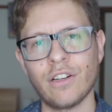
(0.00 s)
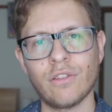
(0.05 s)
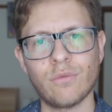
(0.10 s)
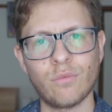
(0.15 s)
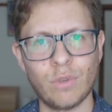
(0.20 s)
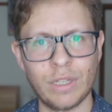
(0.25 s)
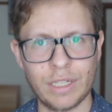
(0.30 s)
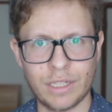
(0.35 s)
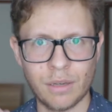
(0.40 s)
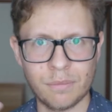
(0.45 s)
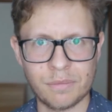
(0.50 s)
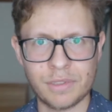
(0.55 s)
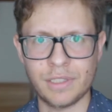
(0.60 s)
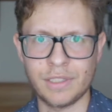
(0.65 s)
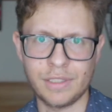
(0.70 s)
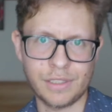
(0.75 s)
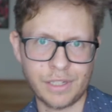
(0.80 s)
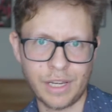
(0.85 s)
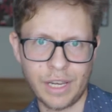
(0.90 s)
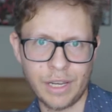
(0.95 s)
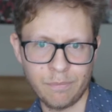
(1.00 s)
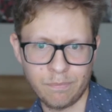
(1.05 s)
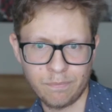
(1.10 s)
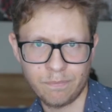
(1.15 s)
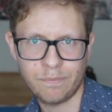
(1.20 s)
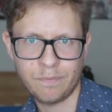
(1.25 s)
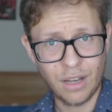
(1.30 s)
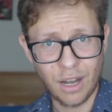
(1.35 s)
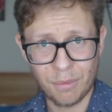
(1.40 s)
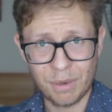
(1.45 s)
on when it comes to this game.
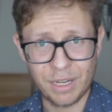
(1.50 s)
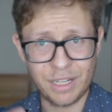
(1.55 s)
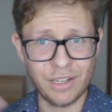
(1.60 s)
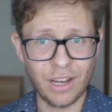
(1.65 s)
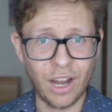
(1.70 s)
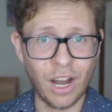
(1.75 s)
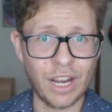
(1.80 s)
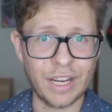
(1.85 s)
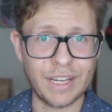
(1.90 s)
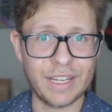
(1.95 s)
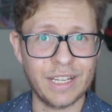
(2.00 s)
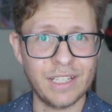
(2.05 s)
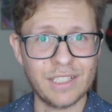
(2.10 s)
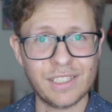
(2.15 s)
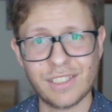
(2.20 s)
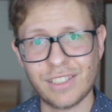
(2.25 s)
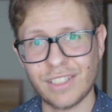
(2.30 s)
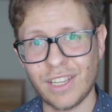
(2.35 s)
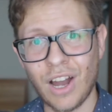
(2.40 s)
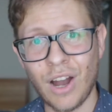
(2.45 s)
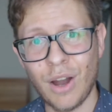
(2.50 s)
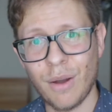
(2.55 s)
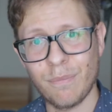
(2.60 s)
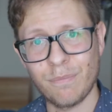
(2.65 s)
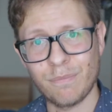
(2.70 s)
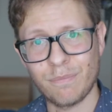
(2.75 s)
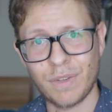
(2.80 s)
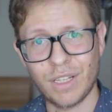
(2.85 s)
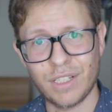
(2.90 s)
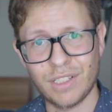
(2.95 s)
I mean, I guess
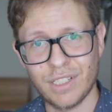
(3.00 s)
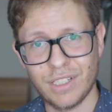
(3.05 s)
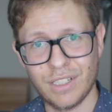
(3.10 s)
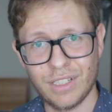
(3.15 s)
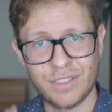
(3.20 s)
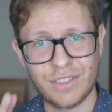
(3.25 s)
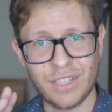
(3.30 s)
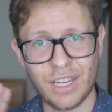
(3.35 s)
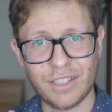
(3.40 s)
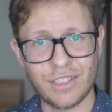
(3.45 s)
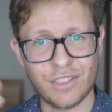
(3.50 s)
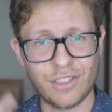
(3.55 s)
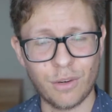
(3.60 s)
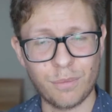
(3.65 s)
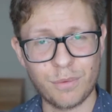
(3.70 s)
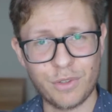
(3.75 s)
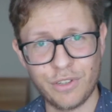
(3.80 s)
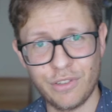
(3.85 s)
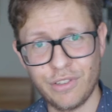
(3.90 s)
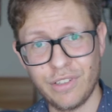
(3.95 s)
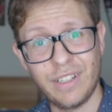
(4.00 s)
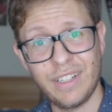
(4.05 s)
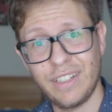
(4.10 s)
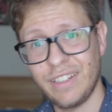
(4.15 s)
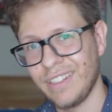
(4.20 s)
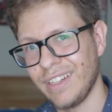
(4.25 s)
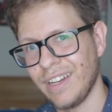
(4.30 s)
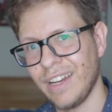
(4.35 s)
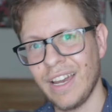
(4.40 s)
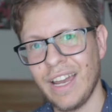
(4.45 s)
I'm gonna take this opportunity
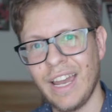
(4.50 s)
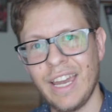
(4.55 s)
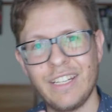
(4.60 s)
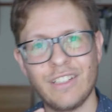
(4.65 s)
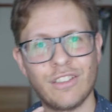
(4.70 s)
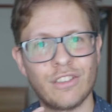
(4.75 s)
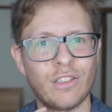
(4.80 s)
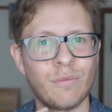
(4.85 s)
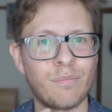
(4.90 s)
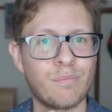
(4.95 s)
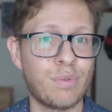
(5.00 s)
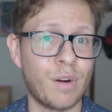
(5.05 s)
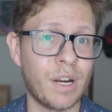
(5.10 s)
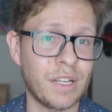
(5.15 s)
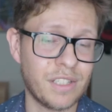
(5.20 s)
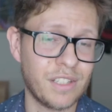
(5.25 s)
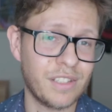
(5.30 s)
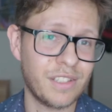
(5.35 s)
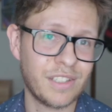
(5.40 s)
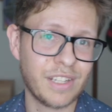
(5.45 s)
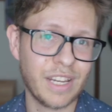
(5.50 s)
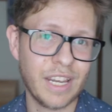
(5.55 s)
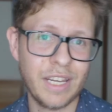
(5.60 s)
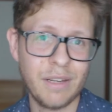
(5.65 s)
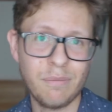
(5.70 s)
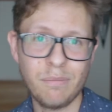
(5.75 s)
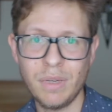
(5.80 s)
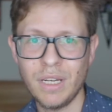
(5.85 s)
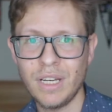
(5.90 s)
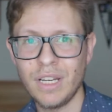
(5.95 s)
to hate on the price of this
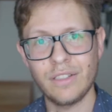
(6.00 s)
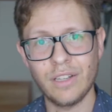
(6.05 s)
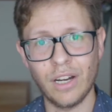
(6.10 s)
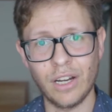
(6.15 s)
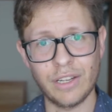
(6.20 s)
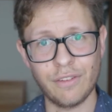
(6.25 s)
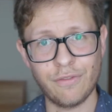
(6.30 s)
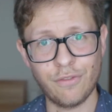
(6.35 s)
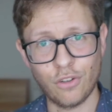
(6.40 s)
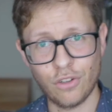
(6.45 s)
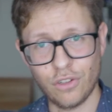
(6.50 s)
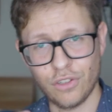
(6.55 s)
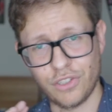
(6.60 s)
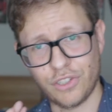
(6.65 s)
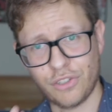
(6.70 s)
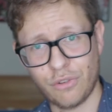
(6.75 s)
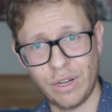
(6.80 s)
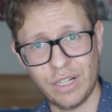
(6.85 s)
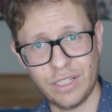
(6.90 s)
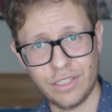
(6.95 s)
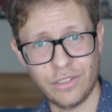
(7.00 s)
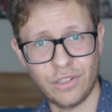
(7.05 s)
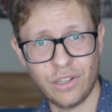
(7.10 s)
game. 94 Australian